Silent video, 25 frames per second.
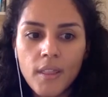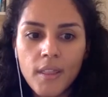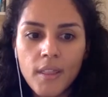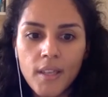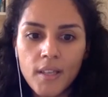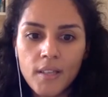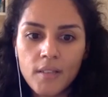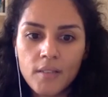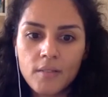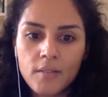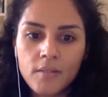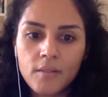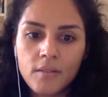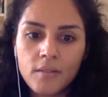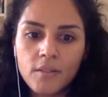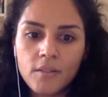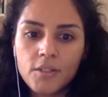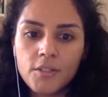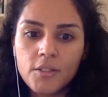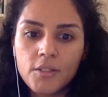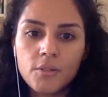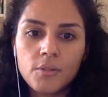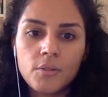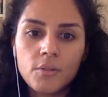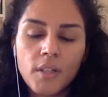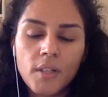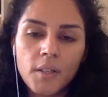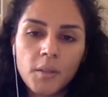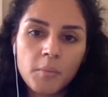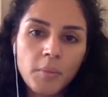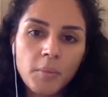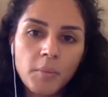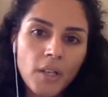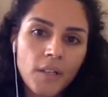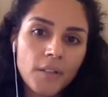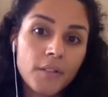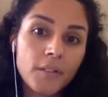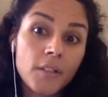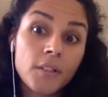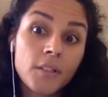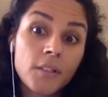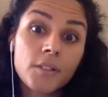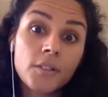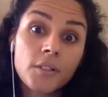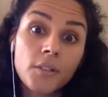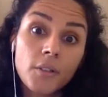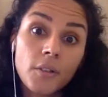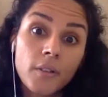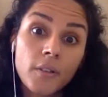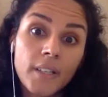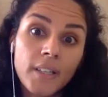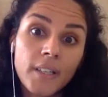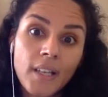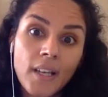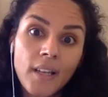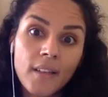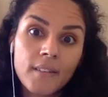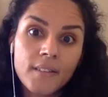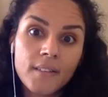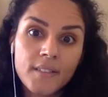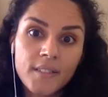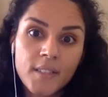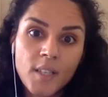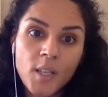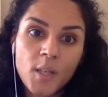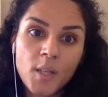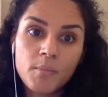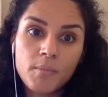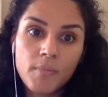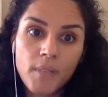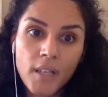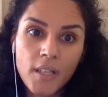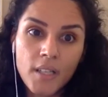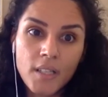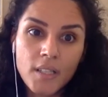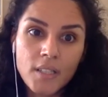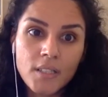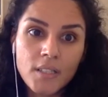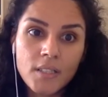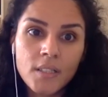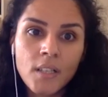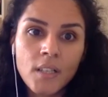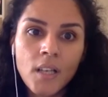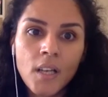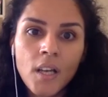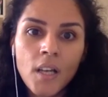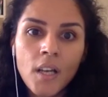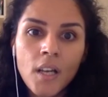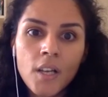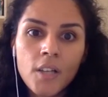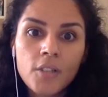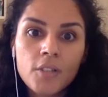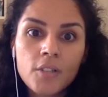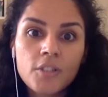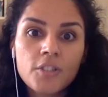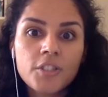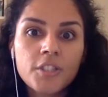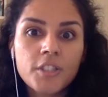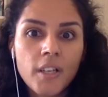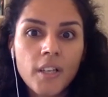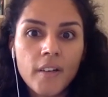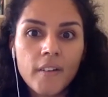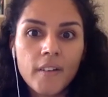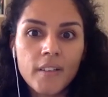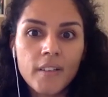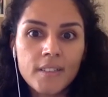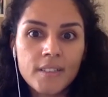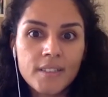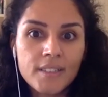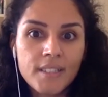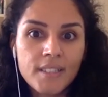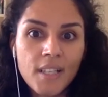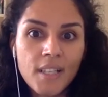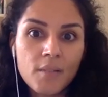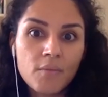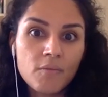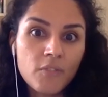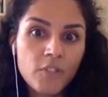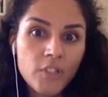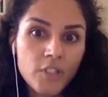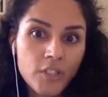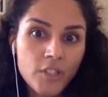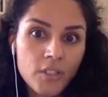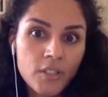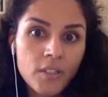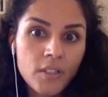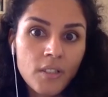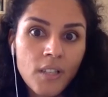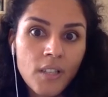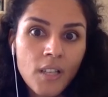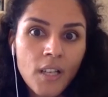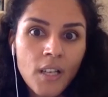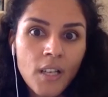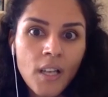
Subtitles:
that you and the partner are growing at the same pace. You're sharing the same vision.